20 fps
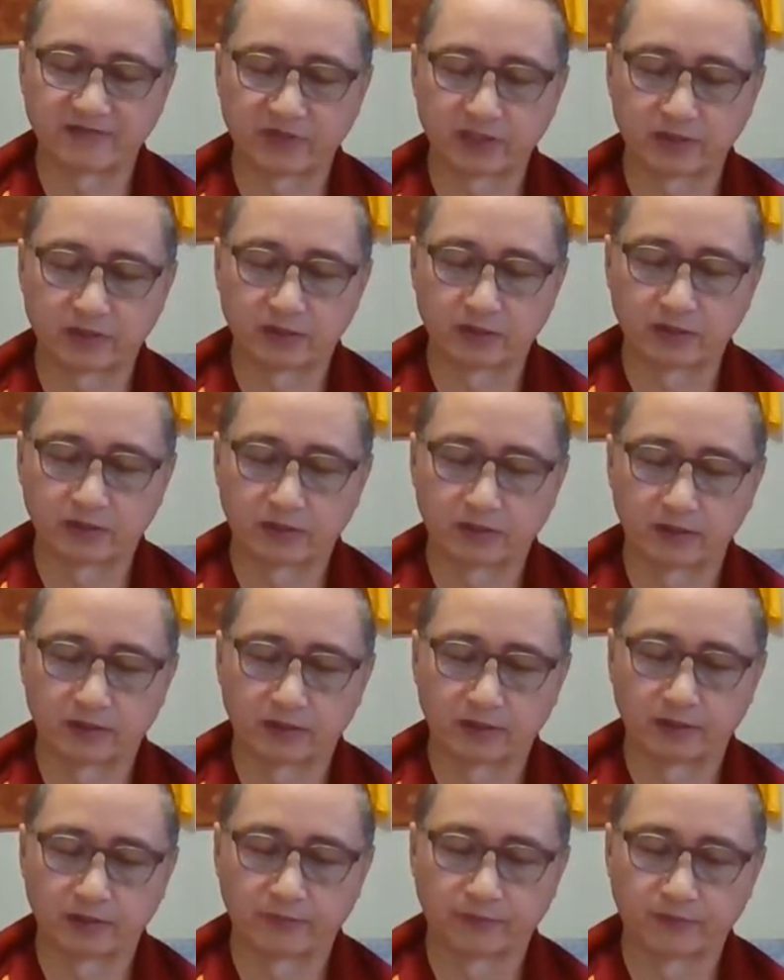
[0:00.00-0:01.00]
7
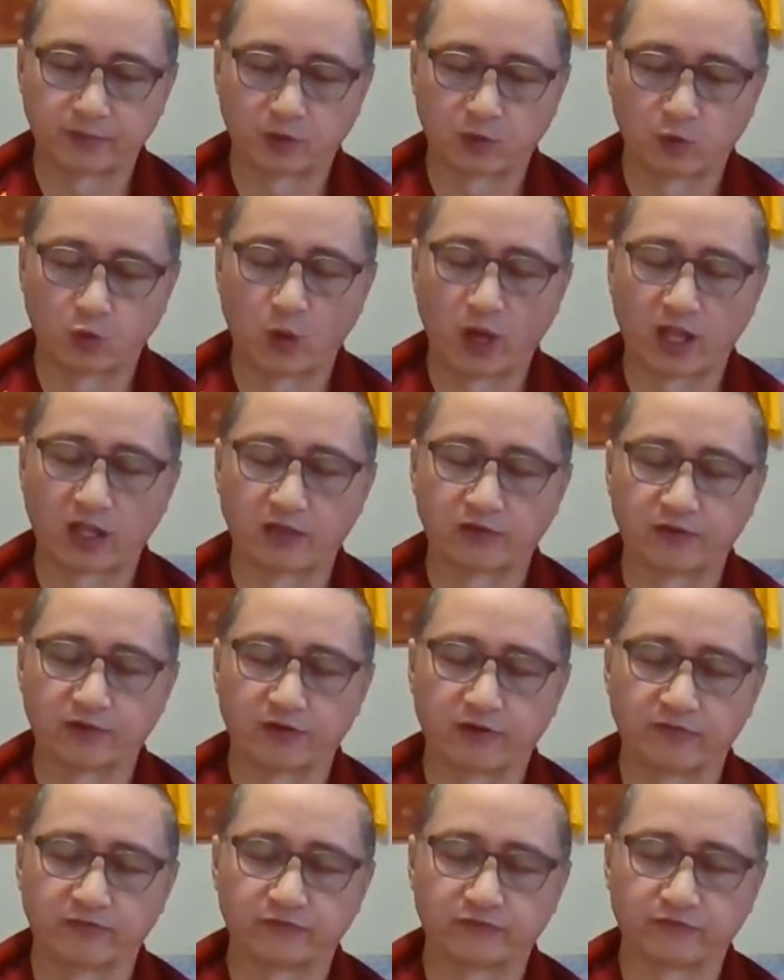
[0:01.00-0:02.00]
wealth
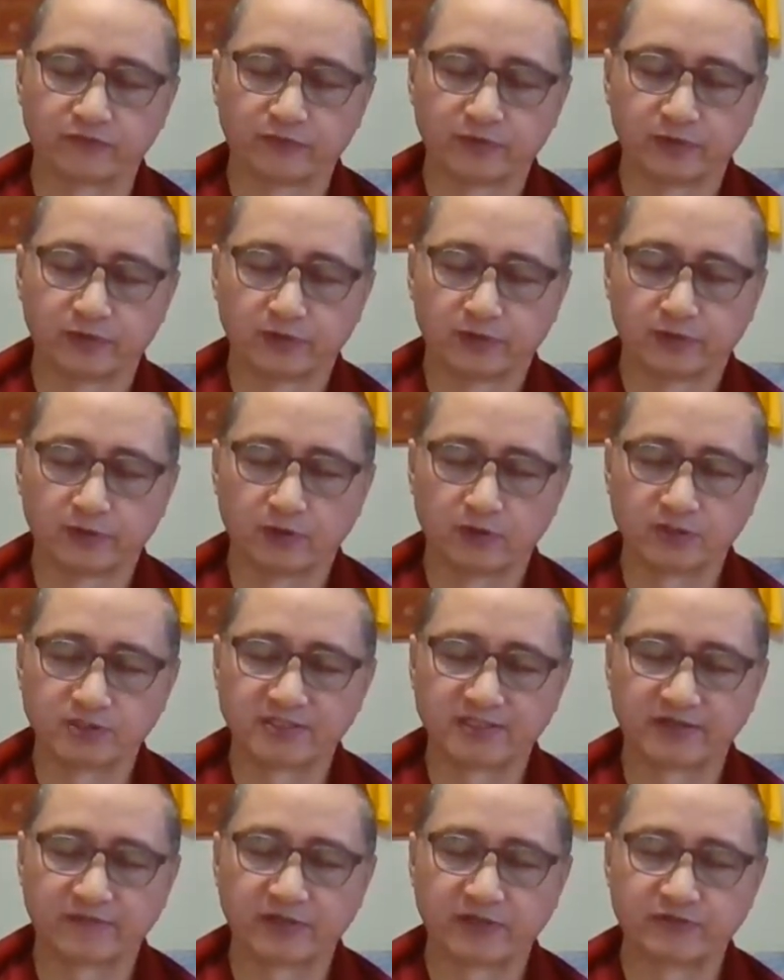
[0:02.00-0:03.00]
of
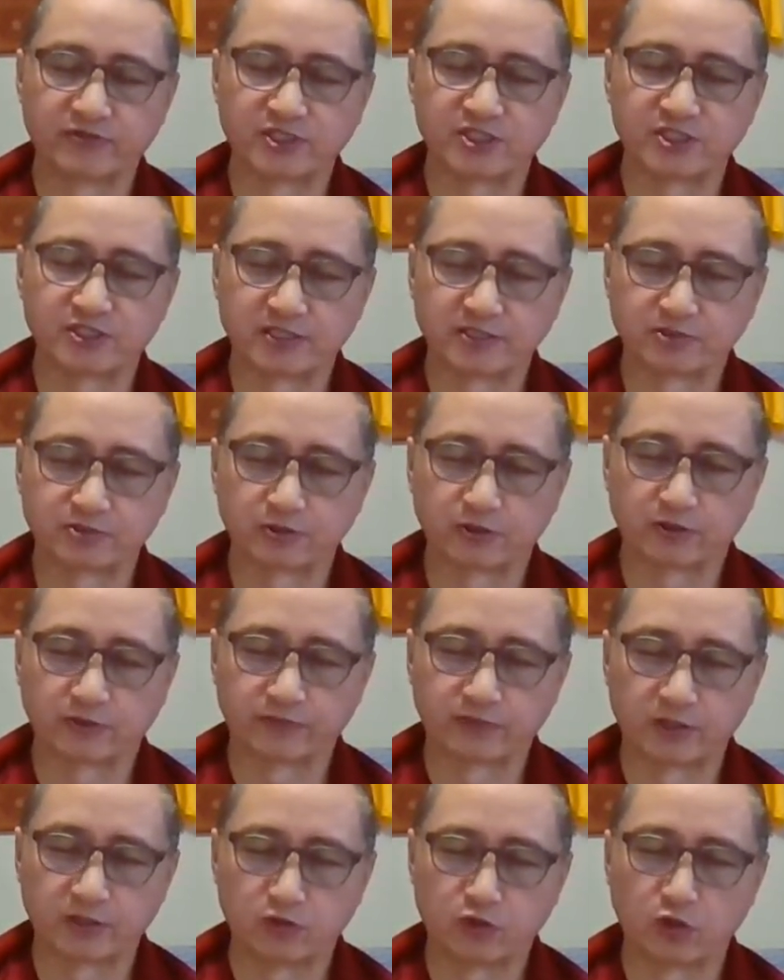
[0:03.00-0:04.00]
or 7 richness
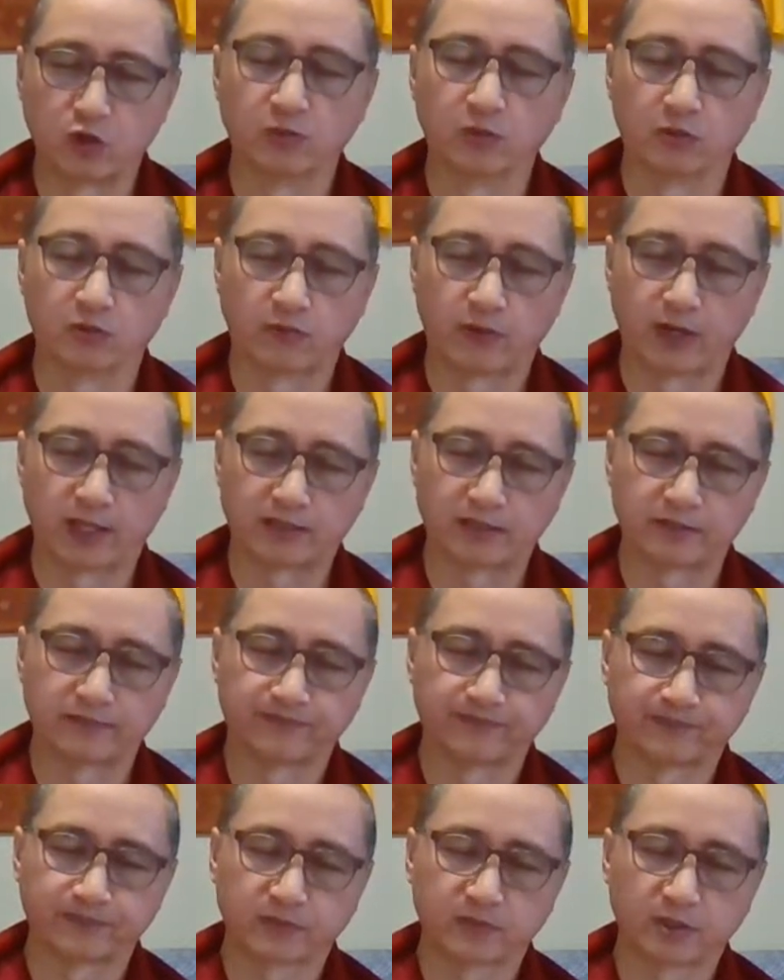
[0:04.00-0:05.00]
of the noble one,
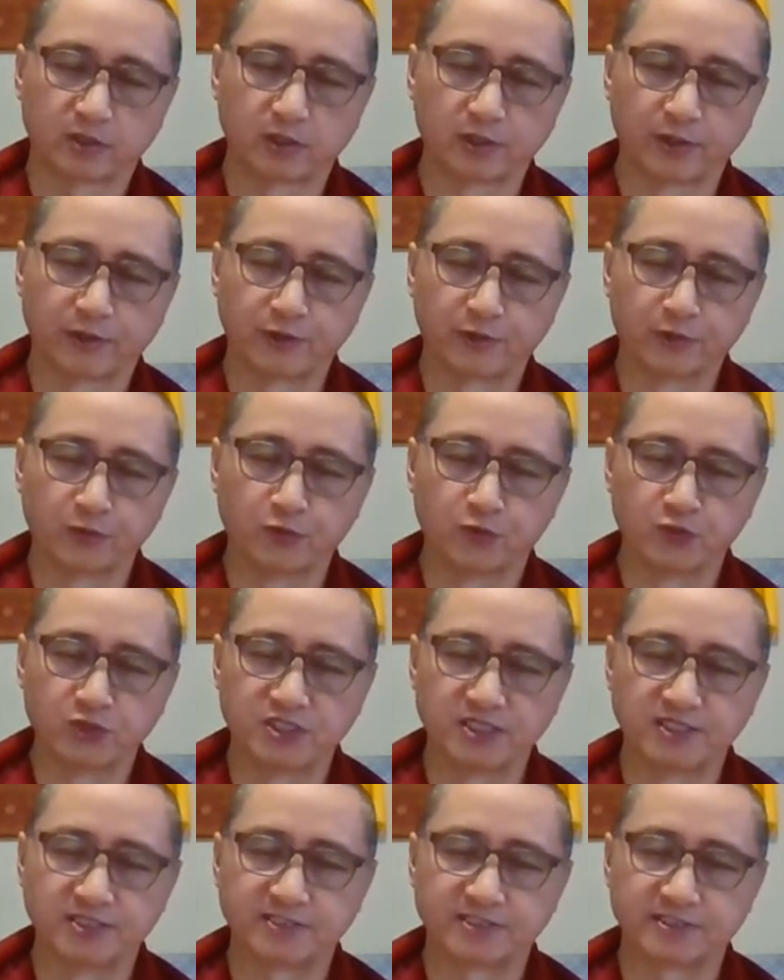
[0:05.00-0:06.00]

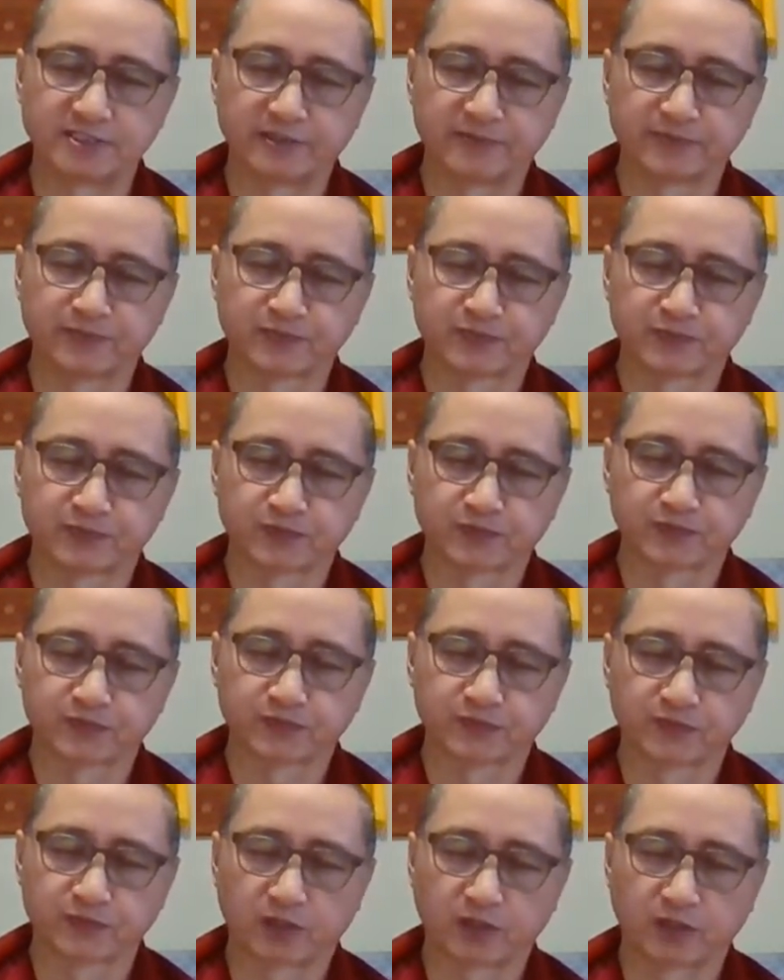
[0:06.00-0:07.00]
which is
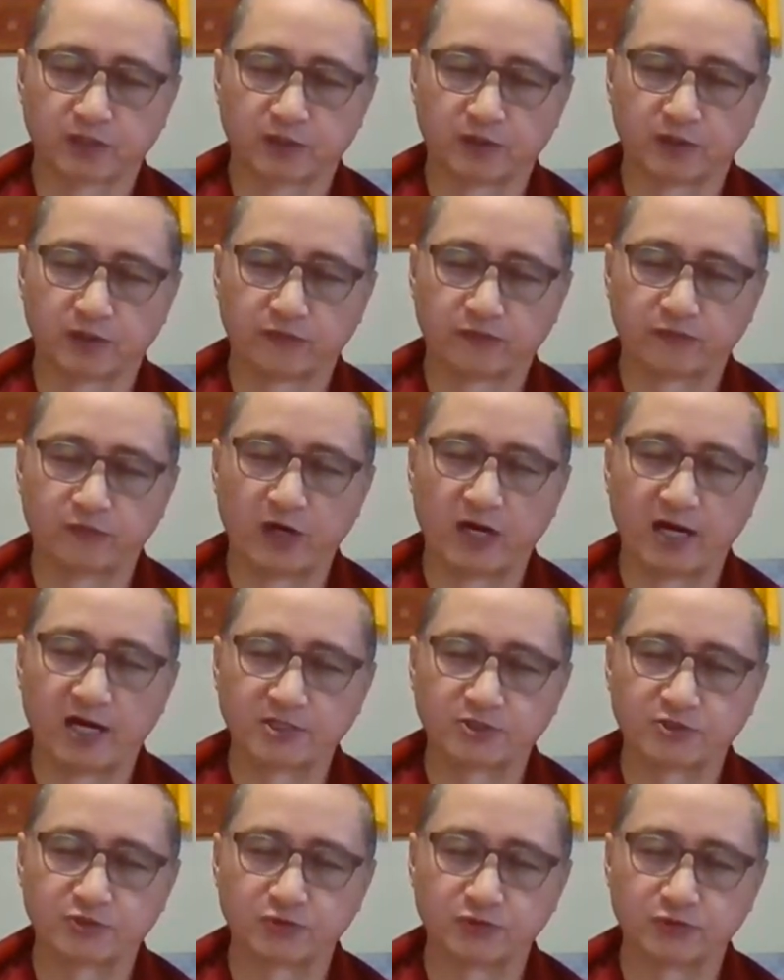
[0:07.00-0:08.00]
for
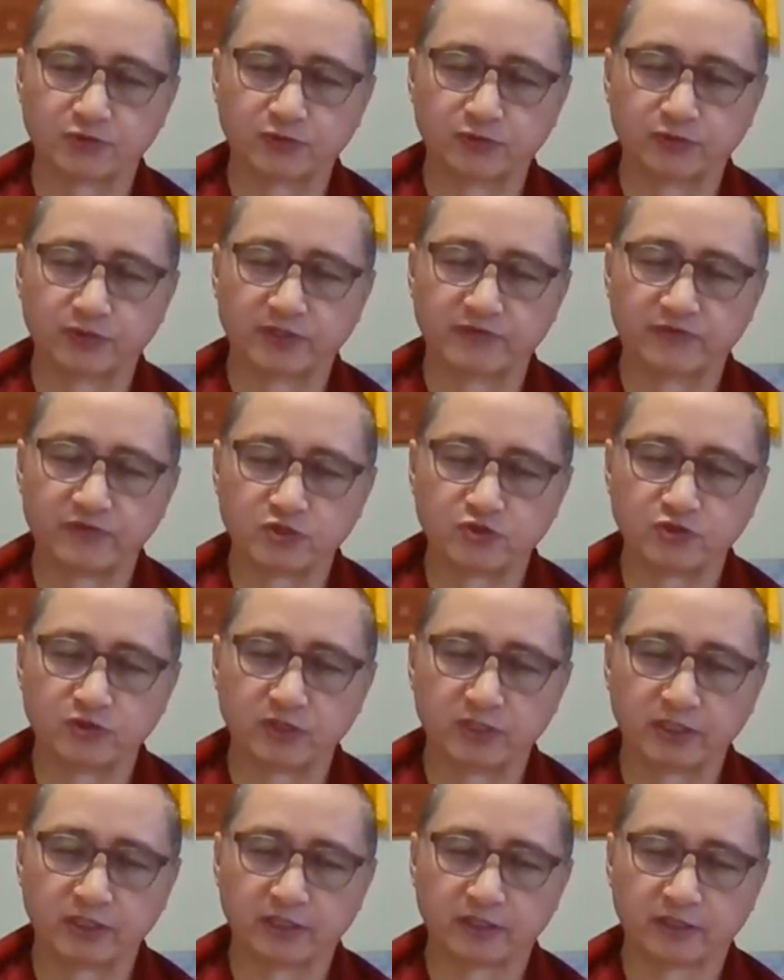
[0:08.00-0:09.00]
us to
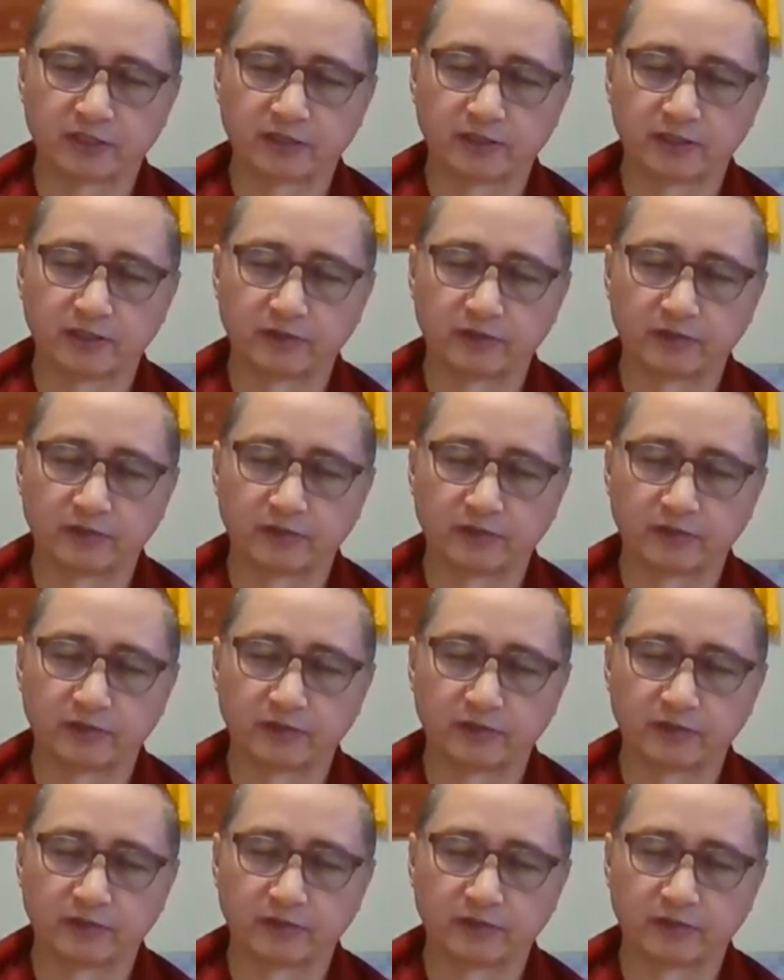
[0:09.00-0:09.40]
eventually,